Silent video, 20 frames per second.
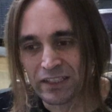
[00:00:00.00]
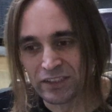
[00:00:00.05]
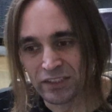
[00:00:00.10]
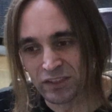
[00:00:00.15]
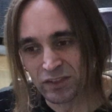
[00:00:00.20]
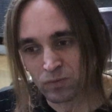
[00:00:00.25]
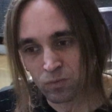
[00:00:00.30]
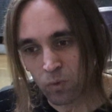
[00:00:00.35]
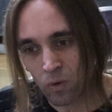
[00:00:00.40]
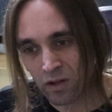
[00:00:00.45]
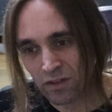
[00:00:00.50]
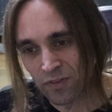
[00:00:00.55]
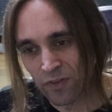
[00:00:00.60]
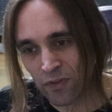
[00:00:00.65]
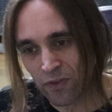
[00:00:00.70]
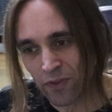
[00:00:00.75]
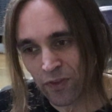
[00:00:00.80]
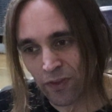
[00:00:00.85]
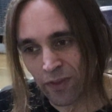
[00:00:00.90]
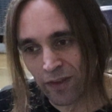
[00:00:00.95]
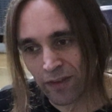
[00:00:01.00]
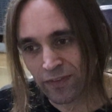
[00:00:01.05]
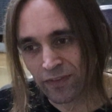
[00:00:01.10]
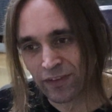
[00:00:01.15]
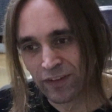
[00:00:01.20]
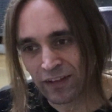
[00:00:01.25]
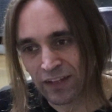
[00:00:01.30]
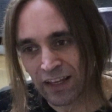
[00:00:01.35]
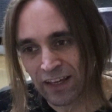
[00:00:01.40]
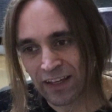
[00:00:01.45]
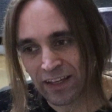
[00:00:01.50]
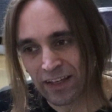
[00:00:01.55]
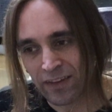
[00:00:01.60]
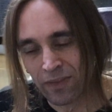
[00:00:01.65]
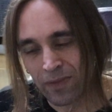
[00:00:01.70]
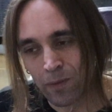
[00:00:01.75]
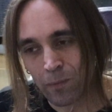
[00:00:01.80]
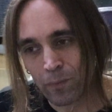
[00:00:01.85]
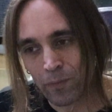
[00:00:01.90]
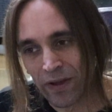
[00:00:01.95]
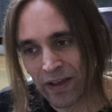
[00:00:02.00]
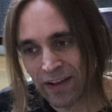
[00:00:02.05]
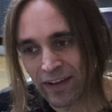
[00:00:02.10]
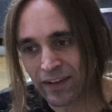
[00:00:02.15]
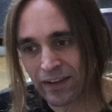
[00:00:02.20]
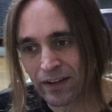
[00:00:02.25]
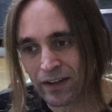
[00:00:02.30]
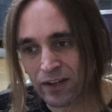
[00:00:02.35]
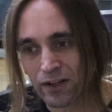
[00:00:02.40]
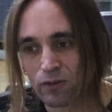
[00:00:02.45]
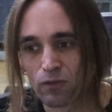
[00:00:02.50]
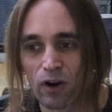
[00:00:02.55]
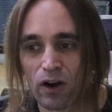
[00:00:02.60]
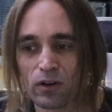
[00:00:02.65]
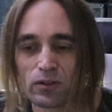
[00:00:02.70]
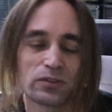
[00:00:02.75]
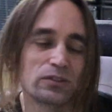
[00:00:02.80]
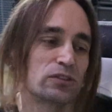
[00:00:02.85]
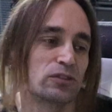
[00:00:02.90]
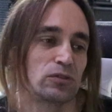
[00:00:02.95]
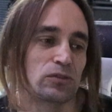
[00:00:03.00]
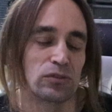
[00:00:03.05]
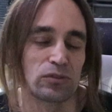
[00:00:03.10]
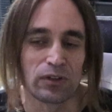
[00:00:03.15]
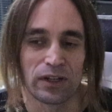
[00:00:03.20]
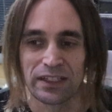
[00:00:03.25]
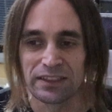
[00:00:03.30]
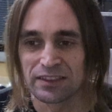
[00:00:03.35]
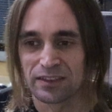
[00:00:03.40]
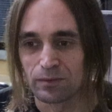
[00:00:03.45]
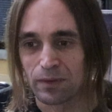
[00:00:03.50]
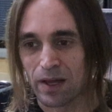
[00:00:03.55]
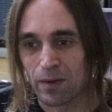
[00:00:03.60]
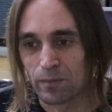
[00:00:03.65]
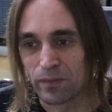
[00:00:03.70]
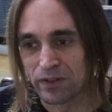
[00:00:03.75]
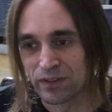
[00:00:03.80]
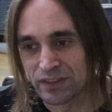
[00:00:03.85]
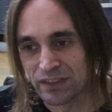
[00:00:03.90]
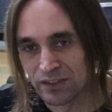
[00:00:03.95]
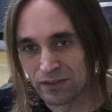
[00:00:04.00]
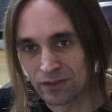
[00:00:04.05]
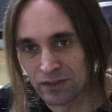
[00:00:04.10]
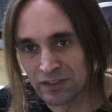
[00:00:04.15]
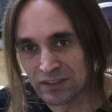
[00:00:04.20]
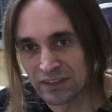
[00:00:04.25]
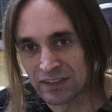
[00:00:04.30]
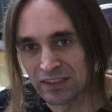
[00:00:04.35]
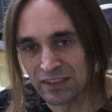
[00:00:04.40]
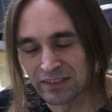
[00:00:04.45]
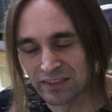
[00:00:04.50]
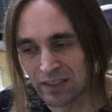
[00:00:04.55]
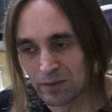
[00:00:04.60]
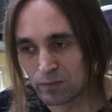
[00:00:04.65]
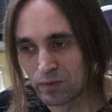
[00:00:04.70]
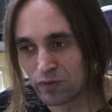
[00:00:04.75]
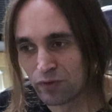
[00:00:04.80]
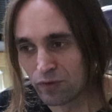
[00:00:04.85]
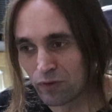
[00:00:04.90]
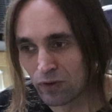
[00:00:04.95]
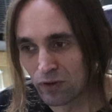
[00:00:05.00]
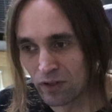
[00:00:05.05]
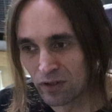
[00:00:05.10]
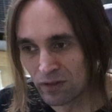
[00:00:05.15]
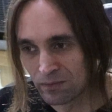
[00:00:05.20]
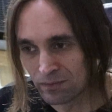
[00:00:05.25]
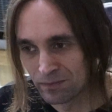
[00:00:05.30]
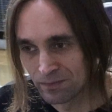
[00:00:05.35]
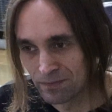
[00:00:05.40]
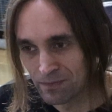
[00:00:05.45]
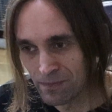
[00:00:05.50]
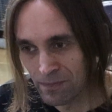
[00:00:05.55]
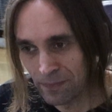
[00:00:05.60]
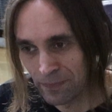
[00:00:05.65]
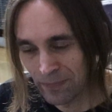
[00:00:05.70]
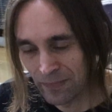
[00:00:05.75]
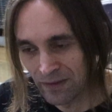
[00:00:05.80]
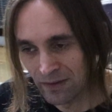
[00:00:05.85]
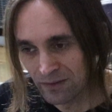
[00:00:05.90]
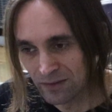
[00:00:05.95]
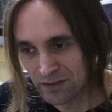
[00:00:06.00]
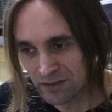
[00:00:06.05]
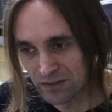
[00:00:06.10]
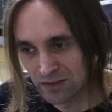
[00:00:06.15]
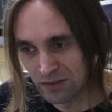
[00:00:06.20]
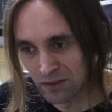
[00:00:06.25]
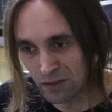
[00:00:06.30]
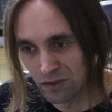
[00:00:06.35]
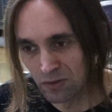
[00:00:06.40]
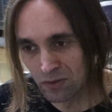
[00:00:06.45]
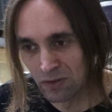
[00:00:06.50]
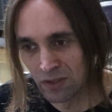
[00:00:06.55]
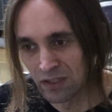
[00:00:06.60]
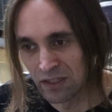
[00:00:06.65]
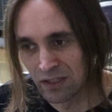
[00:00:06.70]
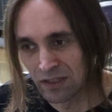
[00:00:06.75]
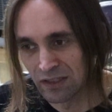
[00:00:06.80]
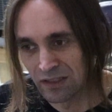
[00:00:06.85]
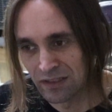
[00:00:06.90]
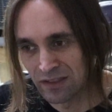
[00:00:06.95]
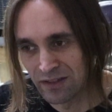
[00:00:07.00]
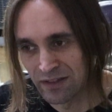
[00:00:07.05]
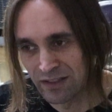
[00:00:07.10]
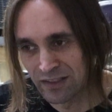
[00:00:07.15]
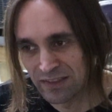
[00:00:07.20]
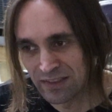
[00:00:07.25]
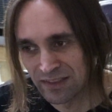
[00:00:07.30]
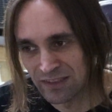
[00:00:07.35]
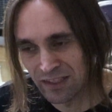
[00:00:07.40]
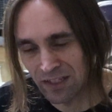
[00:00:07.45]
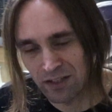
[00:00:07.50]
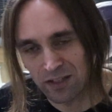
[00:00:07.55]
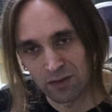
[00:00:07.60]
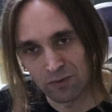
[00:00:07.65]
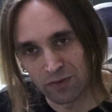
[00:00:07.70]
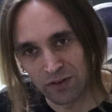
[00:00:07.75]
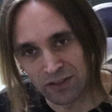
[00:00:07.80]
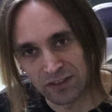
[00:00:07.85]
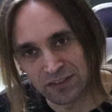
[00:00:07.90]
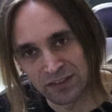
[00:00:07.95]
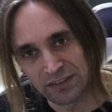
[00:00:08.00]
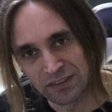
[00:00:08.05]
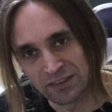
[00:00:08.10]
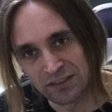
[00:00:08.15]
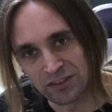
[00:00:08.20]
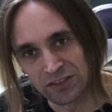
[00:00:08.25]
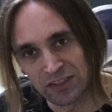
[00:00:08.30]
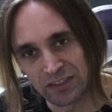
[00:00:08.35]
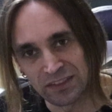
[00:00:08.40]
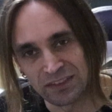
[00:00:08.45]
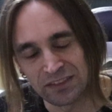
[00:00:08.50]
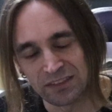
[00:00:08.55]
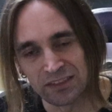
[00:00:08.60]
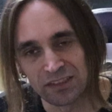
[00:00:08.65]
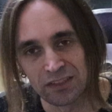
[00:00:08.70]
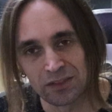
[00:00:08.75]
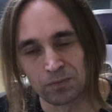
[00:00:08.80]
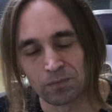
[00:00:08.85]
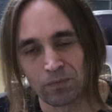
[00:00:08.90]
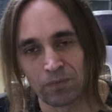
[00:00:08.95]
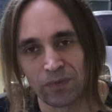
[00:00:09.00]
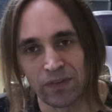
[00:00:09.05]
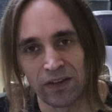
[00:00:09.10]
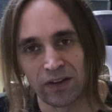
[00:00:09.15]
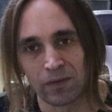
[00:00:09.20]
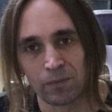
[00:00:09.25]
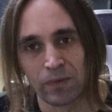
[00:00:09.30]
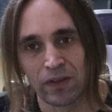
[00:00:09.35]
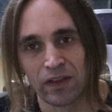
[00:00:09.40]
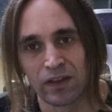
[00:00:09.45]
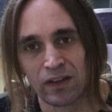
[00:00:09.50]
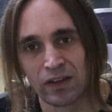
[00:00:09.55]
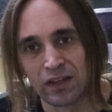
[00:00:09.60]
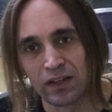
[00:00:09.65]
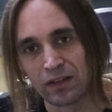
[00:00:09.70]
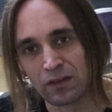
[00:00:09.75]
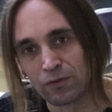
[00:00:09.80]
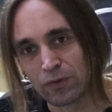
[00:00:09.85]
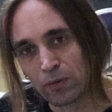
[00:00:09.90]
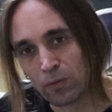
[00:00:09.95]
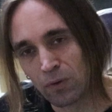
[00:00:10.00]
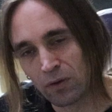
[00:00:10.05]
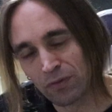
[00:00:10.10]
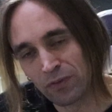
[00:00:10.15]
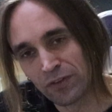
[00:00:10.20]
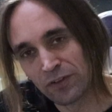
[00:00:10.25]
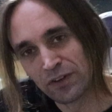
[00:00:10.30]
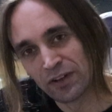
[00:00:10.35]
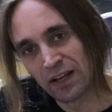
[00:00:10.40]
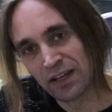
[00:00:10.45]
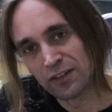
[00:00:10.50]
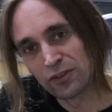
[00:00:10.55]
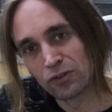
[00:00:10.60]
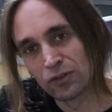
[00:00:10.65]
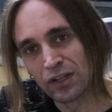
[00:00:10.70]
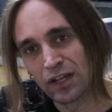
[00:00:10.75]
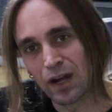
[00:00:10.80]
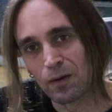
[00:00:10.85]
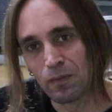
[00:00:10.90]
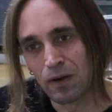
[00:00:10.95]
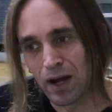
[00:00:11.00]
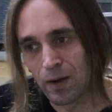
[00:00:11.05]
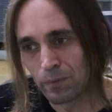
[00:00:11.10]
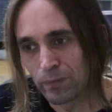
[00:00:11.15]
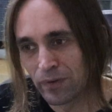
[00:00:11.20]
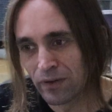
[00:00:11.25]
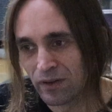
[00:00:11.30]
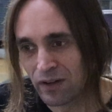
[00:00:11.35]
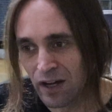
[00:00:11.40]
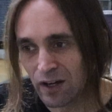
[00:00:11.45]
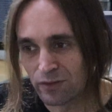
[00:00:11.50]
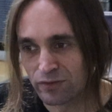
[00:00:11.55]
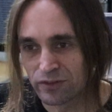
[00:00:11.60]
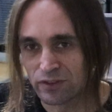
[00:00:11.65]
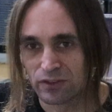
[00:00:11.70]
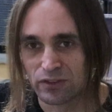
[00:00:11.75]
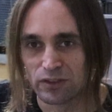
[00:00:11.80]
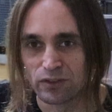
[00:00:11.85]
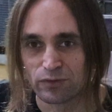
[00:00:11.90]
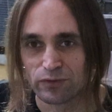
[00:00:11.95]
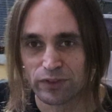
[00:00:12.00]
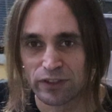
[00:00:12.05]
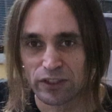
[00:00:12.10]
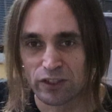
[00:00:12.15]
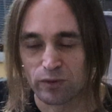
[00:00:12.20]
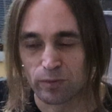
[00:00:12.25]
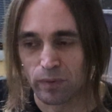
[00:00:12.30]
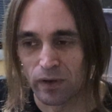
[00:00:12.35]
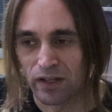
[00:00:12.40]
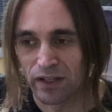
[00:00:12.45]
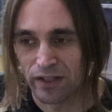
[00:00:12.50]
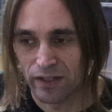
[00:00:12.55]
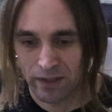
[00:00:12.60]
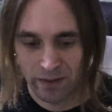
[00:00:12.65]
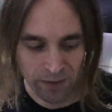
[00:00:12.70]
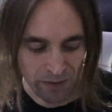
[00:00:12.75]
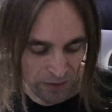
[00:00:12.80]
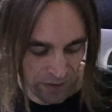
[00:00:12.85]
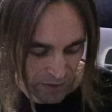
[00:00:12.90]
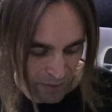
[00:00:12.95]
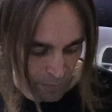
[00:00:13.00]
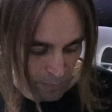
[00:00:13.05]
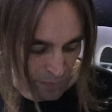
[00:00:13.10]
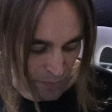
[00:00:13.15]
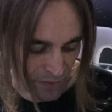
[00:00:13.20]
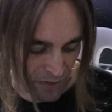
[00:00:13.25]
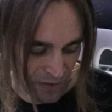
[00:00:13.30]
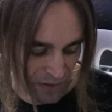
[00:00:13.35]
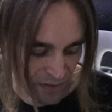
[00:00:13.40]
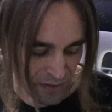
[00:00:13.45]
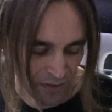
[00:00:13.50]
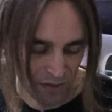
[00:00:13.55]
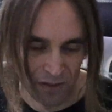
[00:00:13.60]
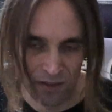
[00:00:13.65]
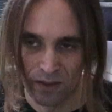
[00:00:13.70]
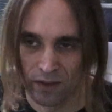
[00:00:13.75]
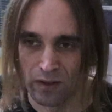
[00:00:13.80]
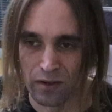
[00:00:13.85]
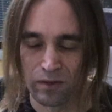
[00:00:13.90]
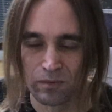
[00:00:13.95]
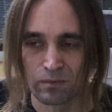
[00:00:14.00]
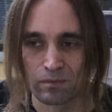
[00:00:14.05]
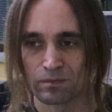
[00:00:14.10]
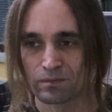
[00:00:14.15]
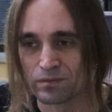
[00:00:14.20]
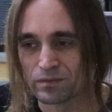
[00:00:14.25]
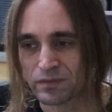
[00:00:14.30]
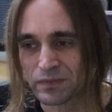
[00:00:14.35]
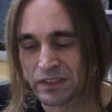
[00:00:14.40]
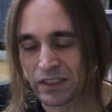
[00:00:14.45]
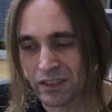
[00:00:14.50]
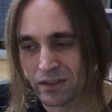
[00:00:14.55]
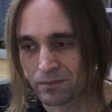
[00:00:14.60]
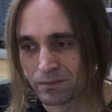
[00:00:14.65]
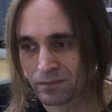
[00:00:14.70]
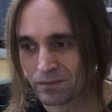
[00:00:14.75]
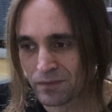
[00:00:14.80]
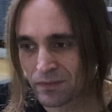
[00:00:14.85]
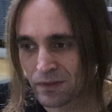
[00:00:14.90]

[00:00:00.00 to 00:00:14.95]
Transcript: just want the delay in the background to create some ambience noise, as I said before. So this ducking function is just, yeah, if you want the delay to come up after you finish playing. But yeah.